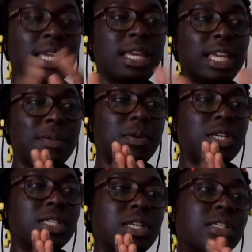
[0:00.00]
keep your
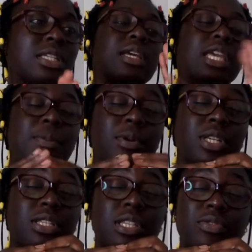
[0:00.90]
distances keep your
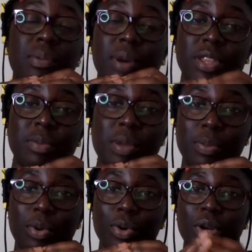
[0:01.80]
distance from other
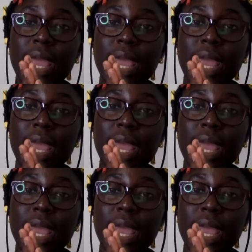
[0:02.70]
people